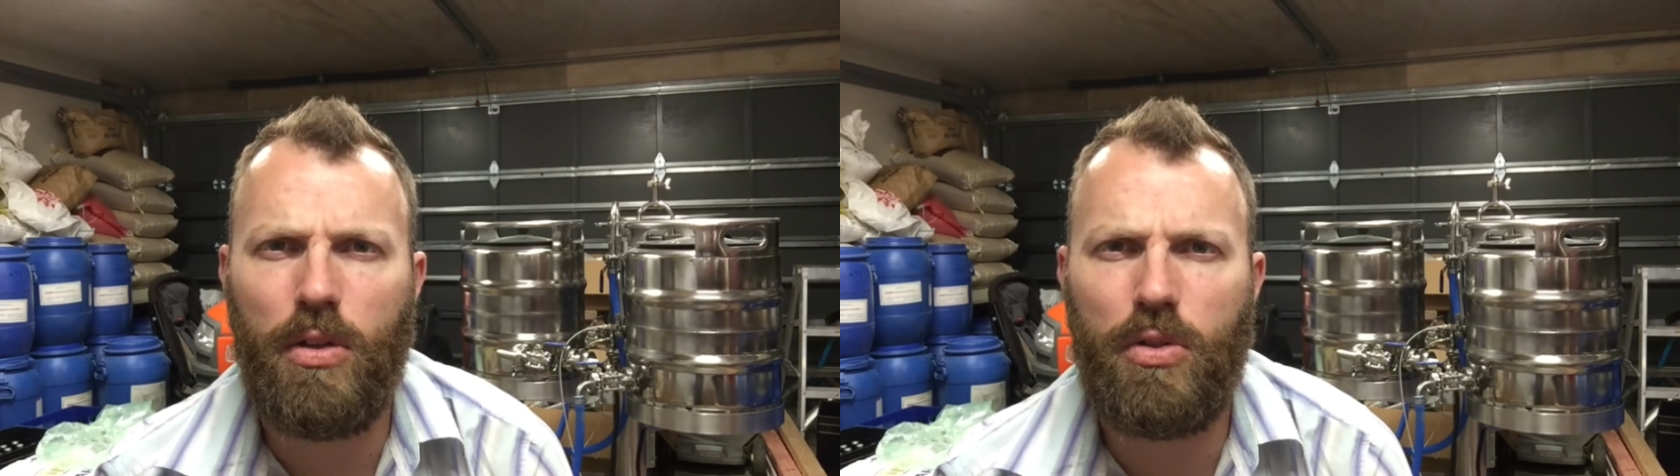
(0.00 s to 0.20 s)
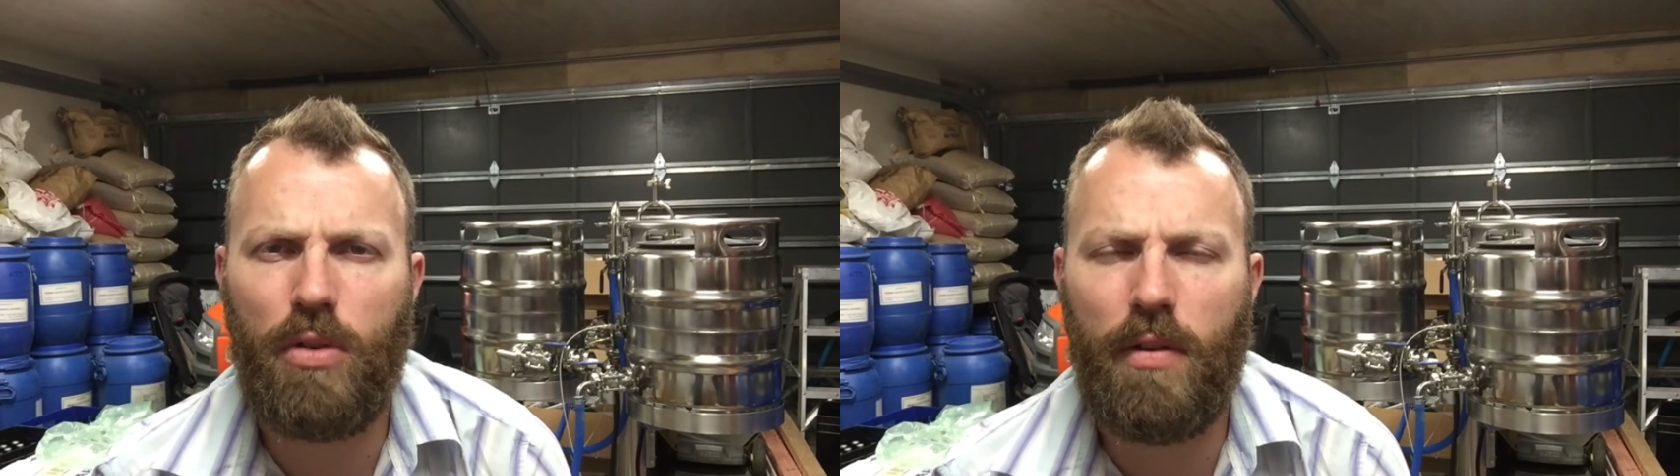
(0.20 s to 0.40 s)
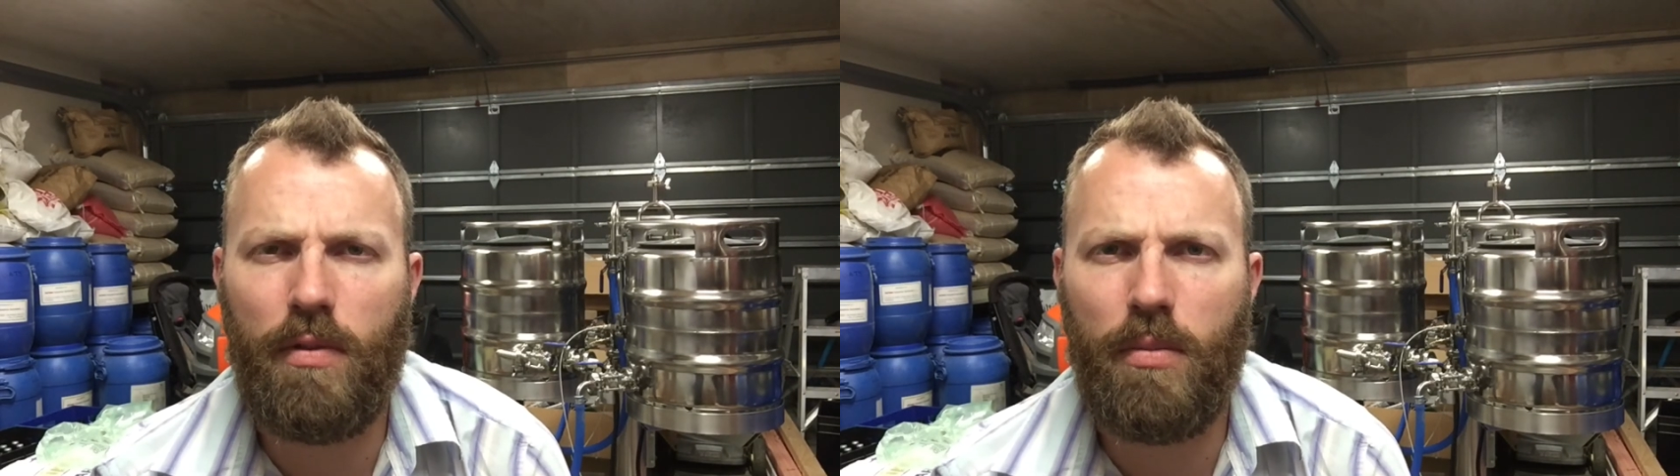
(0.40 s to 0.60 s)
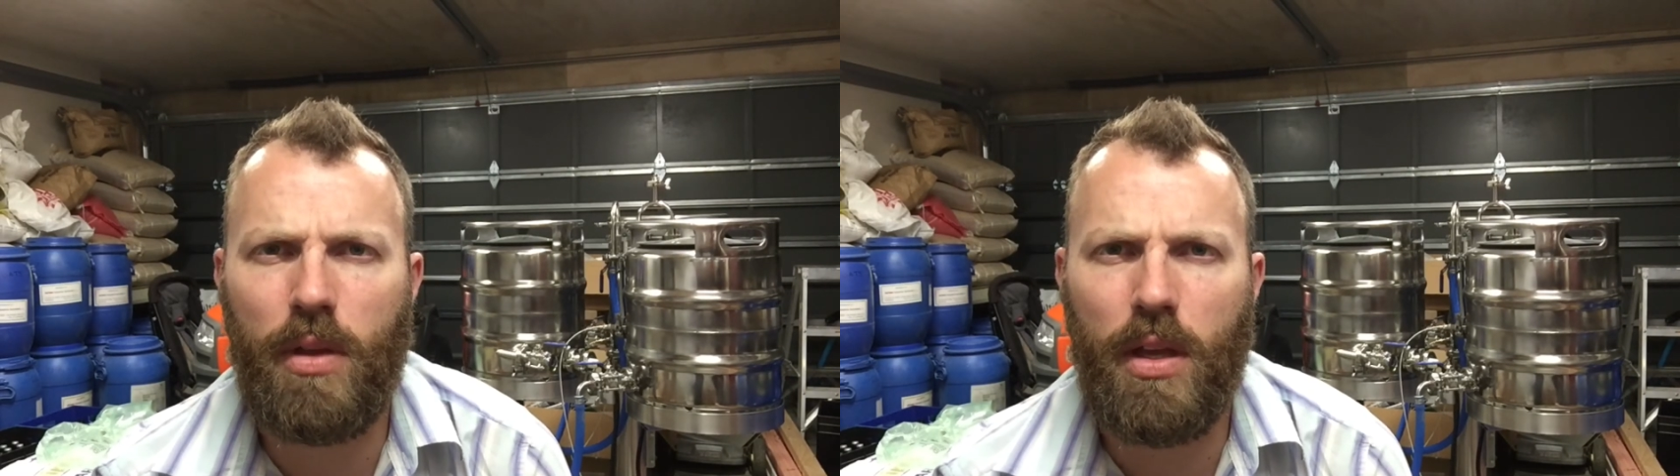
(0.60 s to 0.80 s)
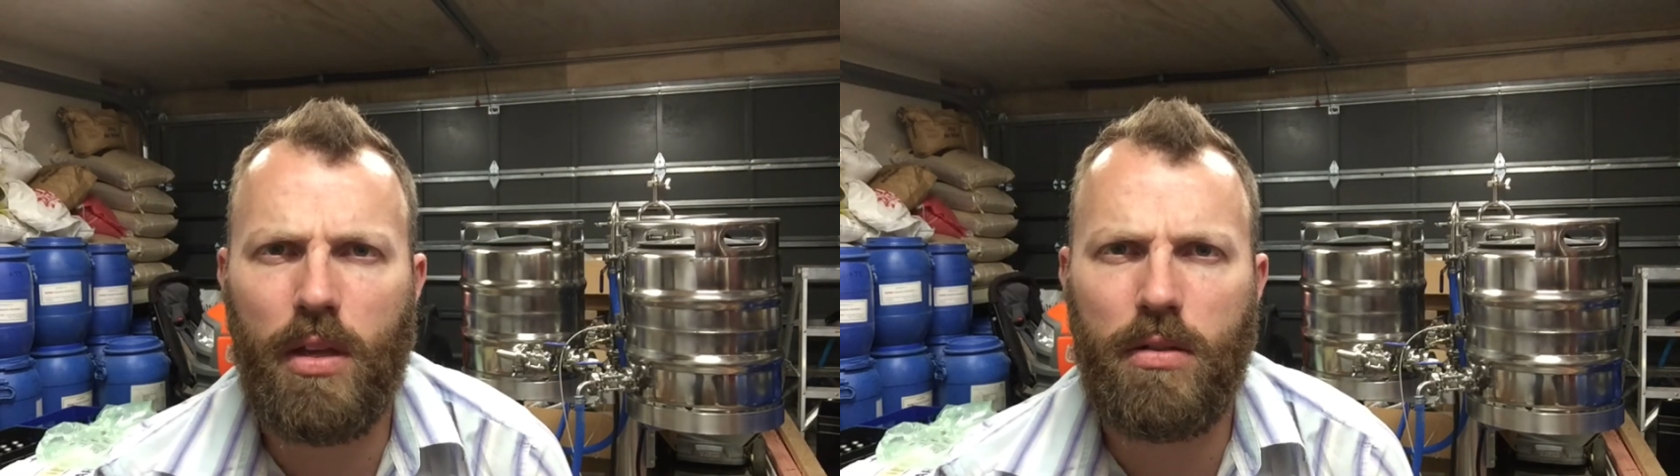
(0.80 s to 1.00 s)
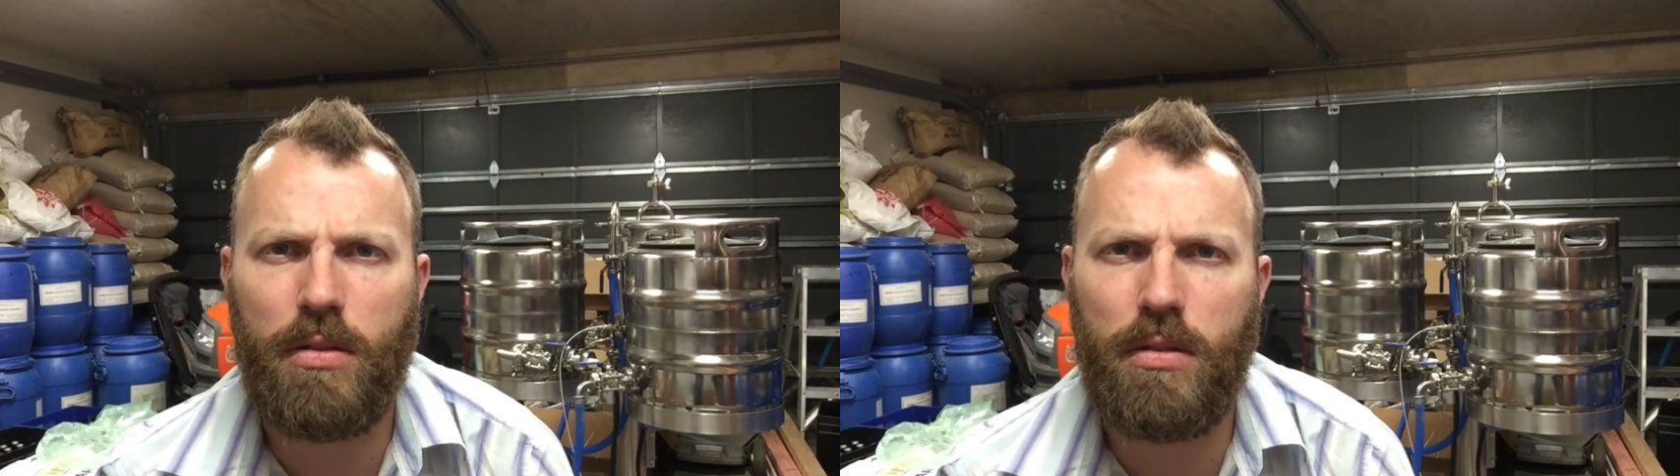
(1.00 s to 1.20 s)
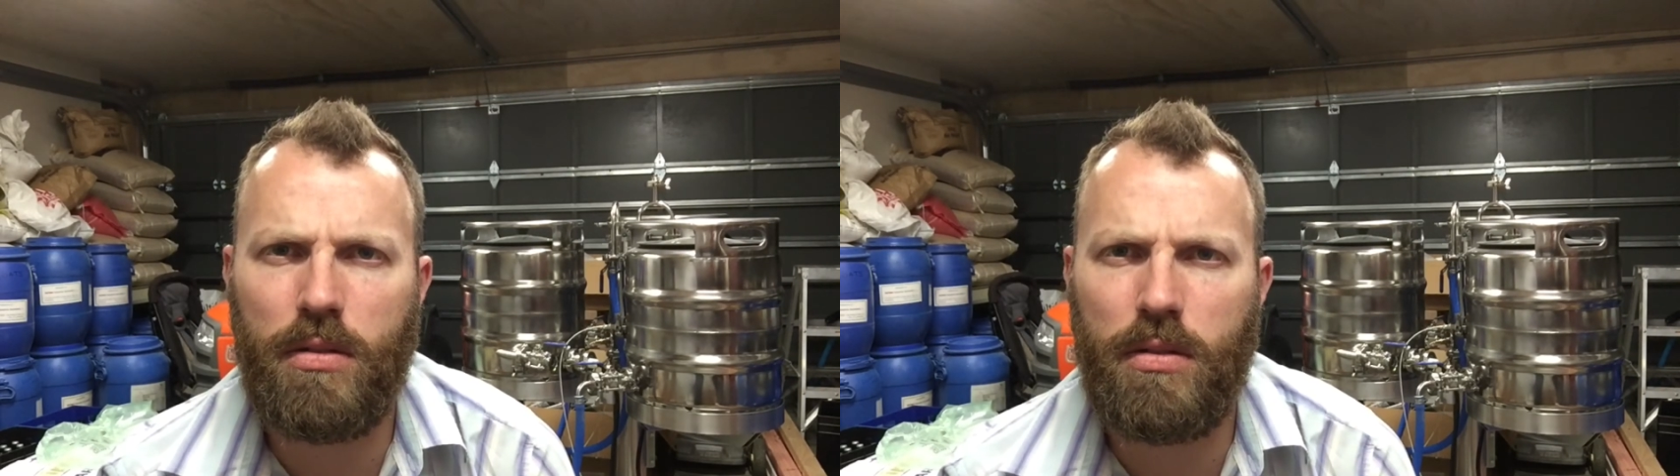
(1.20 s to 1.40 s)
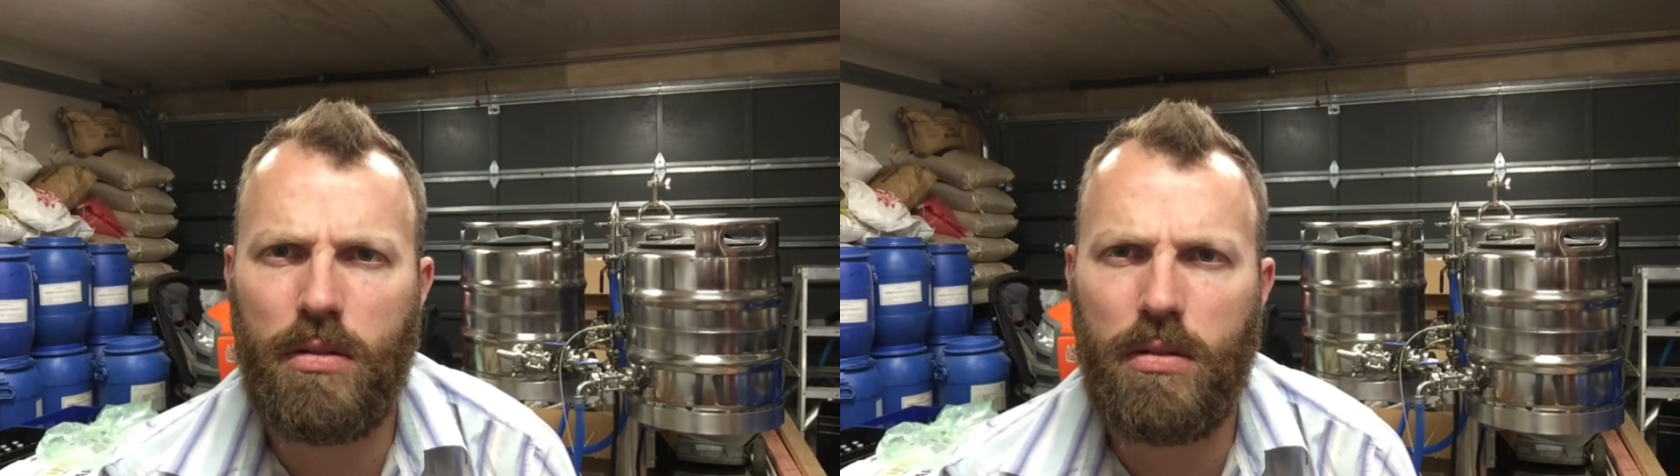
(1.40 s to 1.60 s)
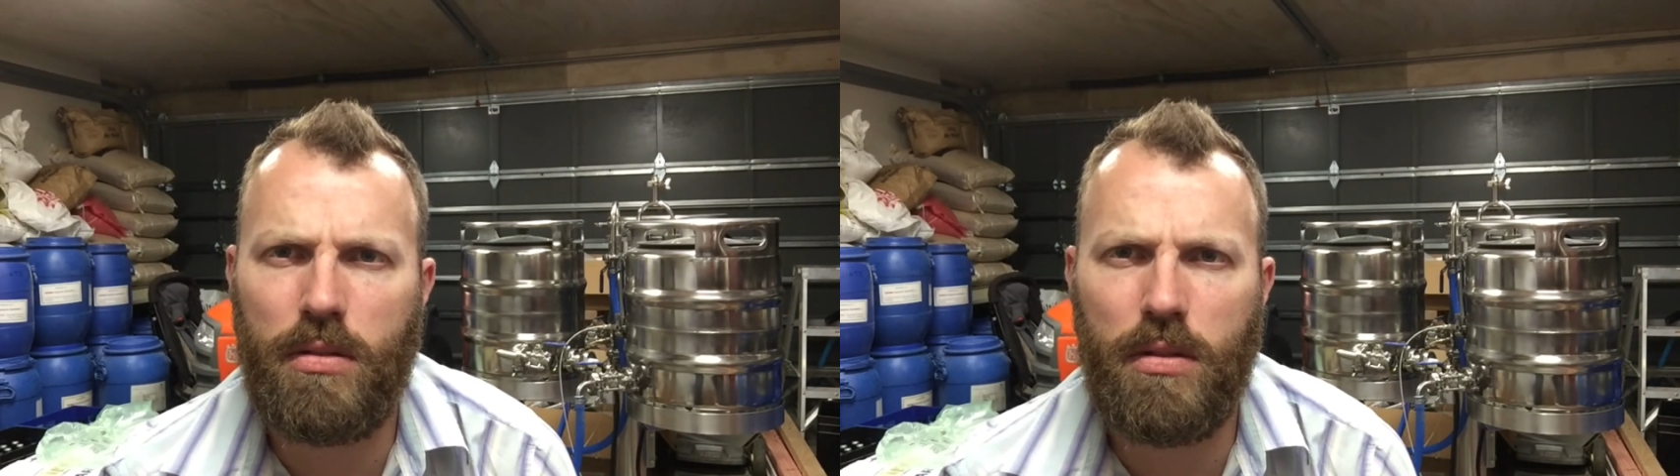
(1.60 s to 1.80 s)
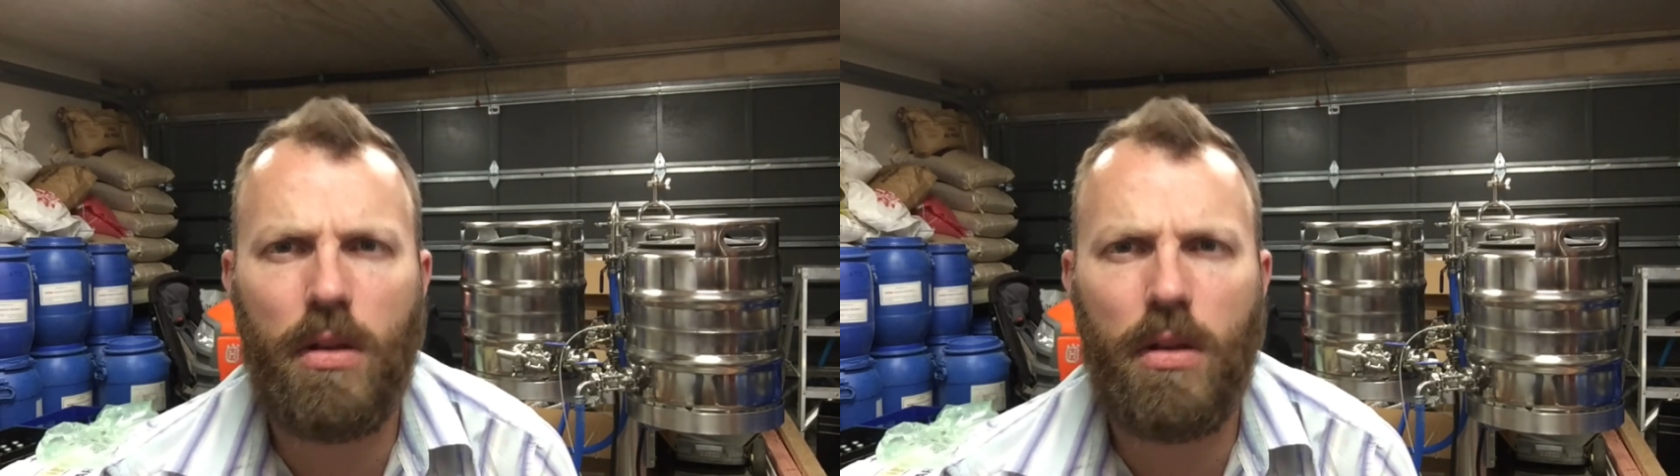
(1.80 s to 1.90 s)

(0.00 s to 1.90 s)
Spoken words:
straight from the hex